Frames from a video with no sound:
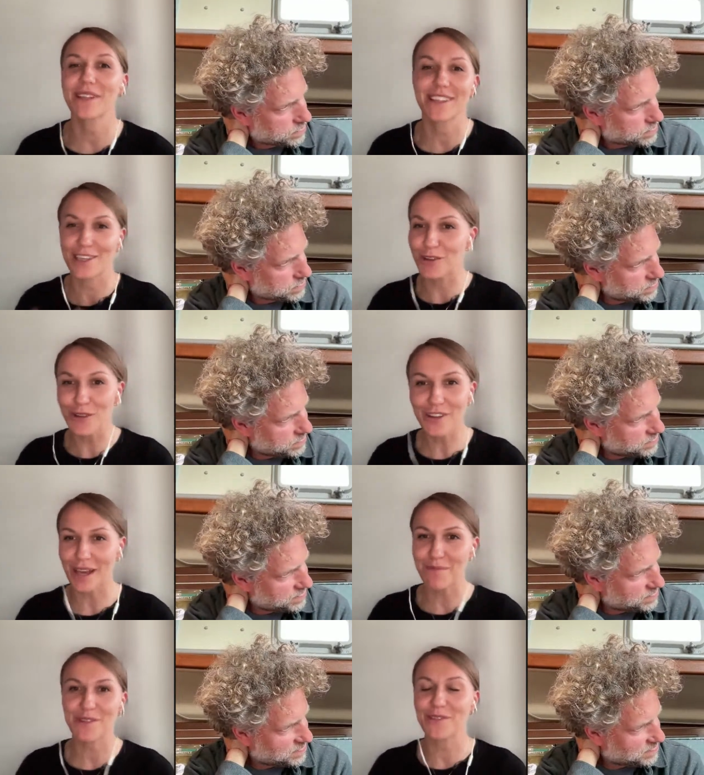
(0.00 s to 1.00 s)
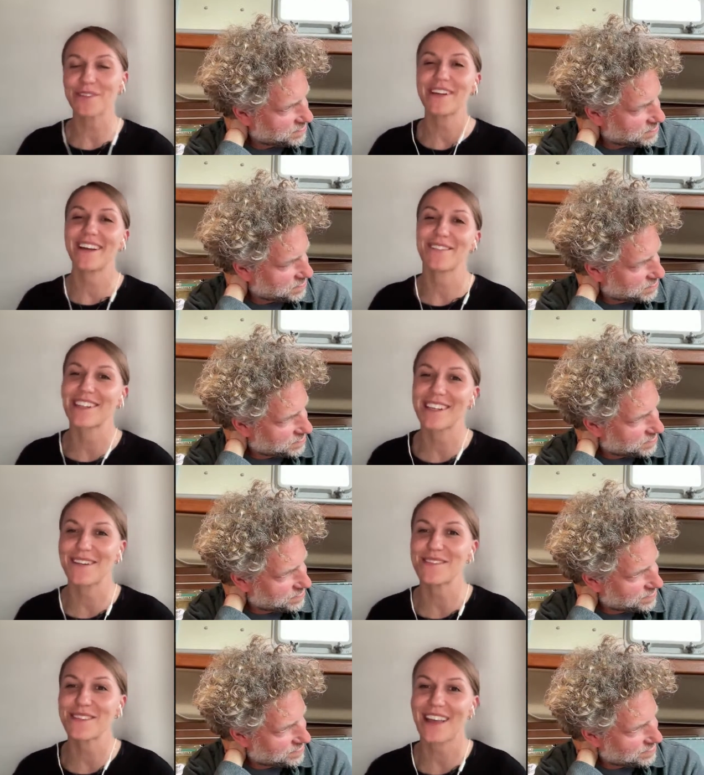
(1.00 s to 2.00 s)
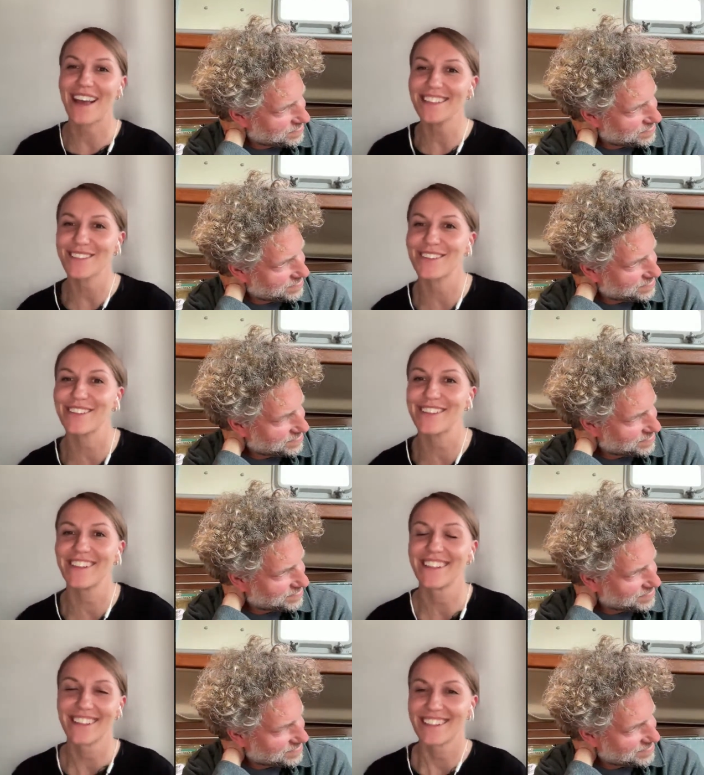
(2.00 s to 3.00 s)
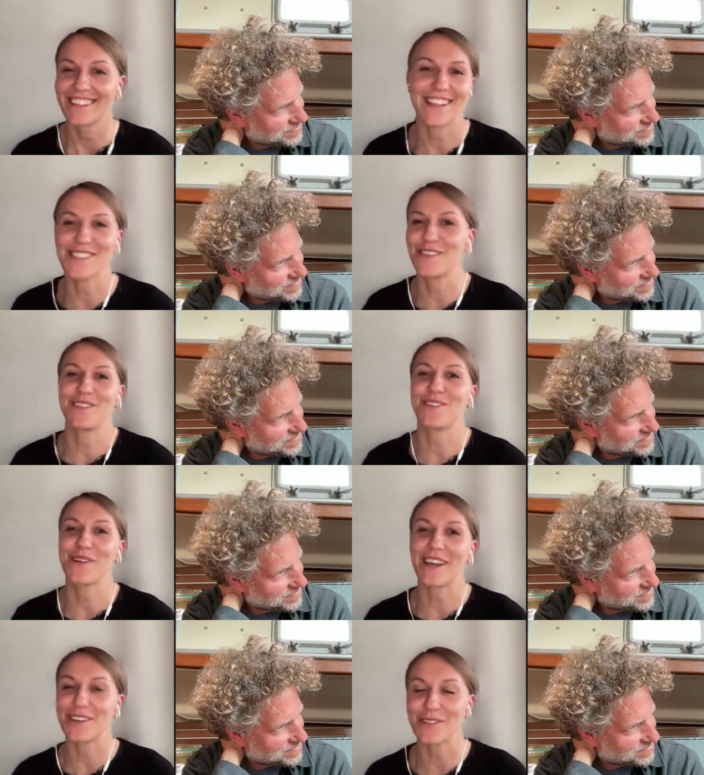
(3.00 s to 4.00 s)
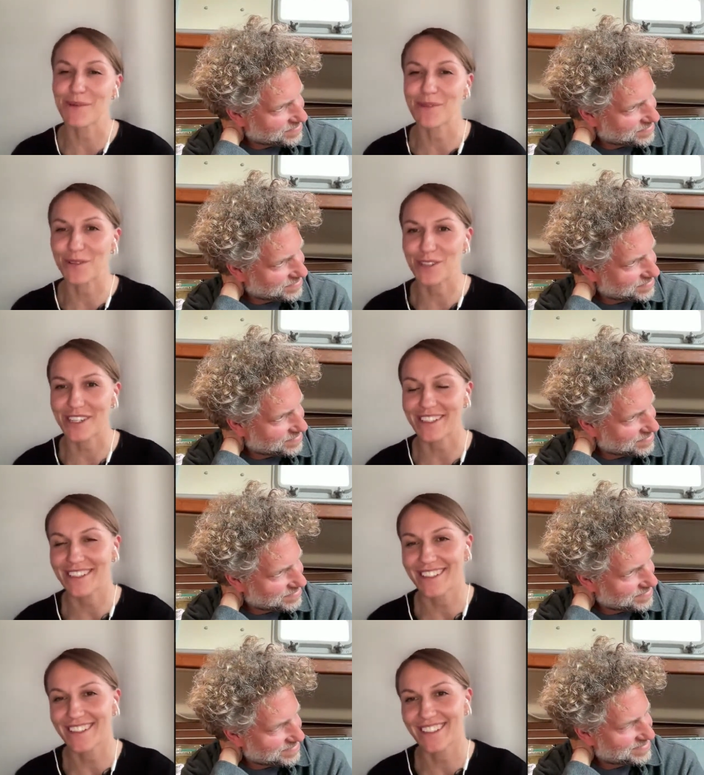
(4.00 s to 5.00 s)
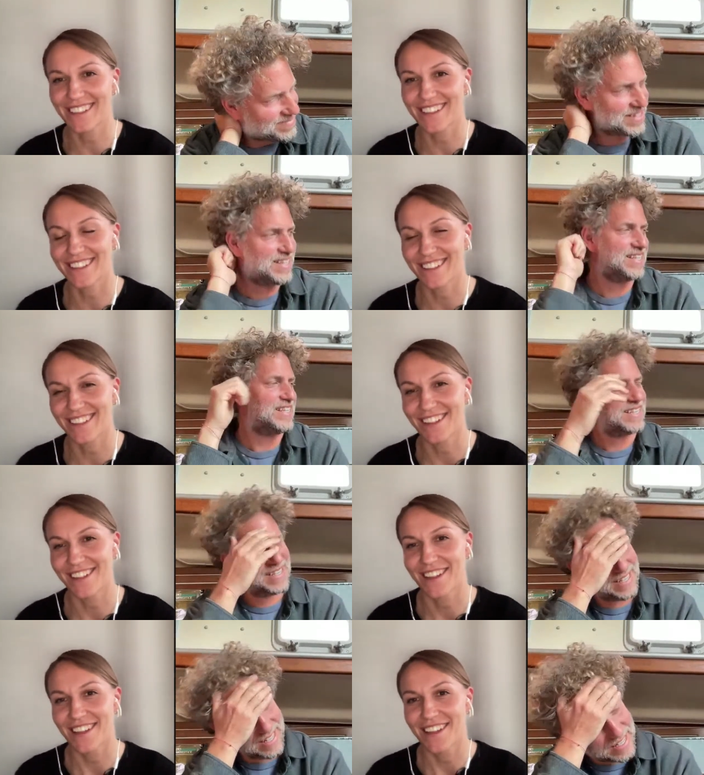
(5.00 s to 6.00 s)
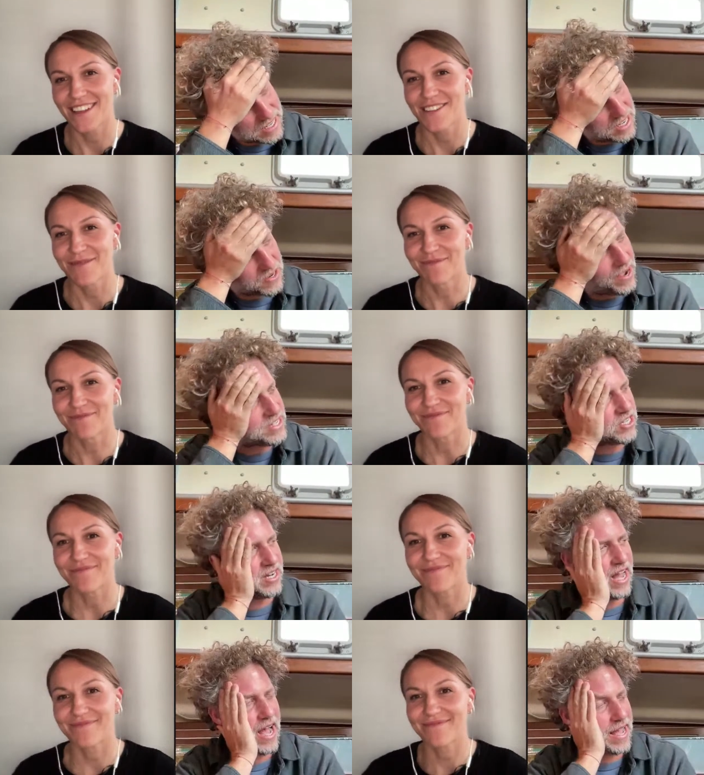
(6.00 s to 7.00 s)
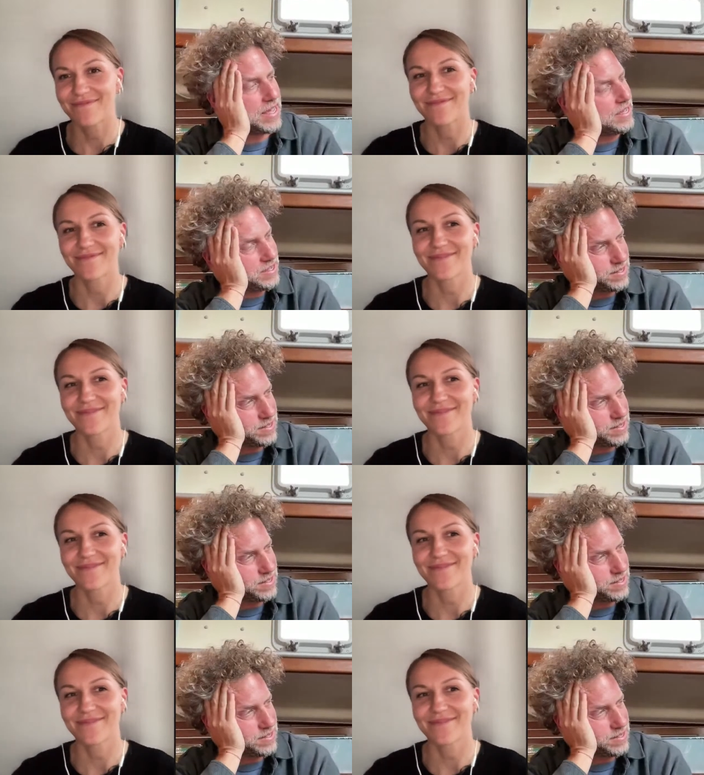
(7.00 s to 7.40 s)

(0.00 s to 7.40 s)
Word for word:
Speaker 1: that you look up to uh, when it comes to that, or that's not the way you approach it?
Speaker 2: It's a good question. I